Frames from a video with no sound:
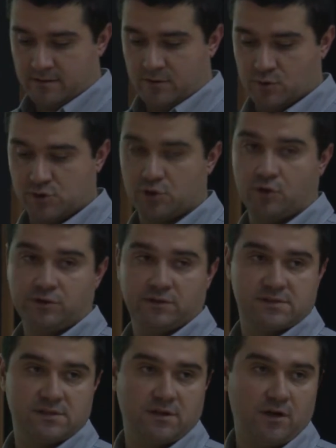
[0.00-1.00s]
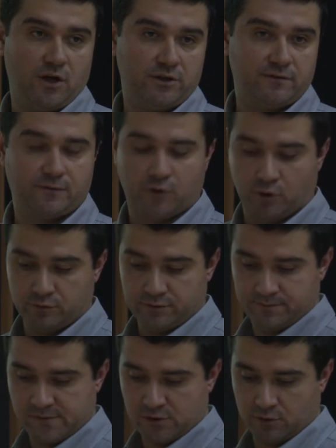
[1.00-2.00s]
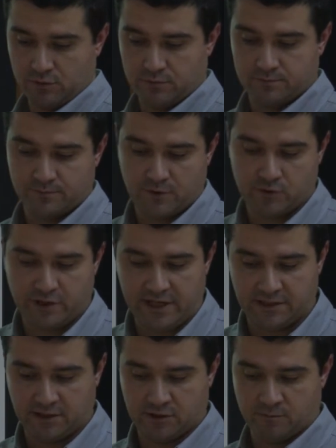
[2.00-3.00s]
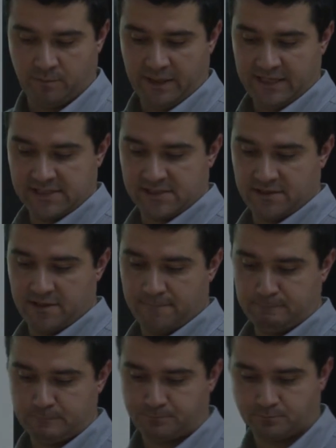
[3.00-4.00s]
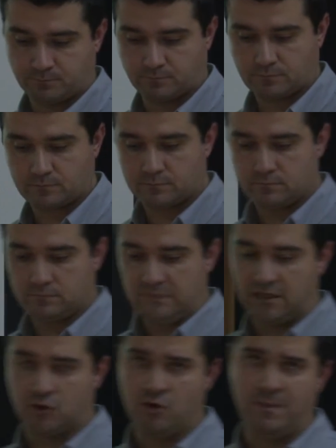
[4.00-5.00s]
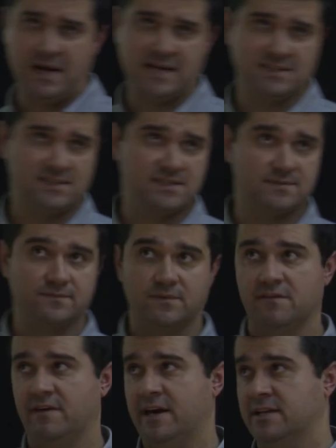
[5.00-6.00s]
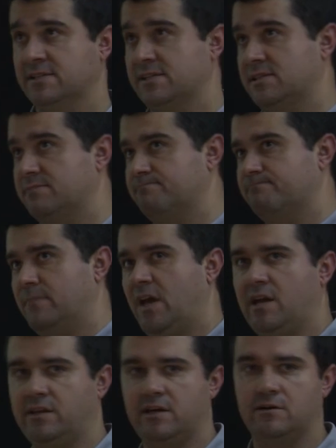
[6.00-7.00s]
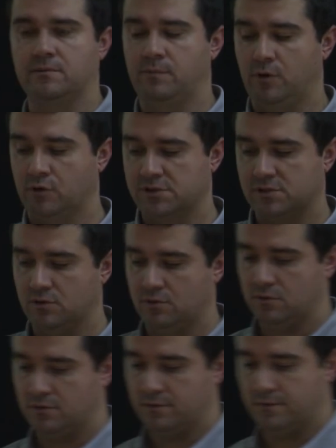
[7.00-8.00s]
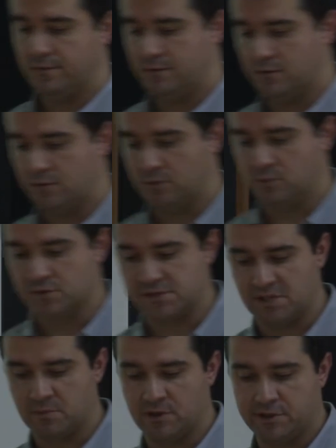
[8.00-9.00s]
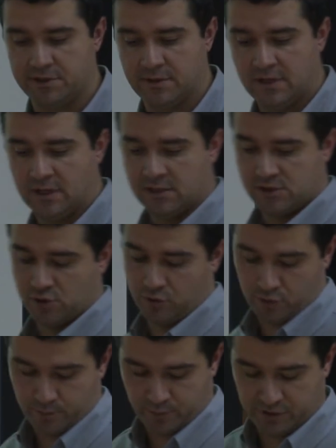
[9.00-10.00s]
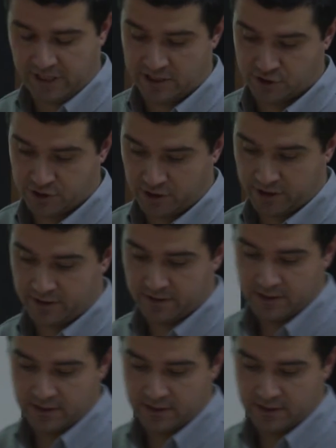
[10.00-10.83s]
You saw that a lot of code, so you're adding complexity. Commands, events, yeah, they look almost similar, so you potentially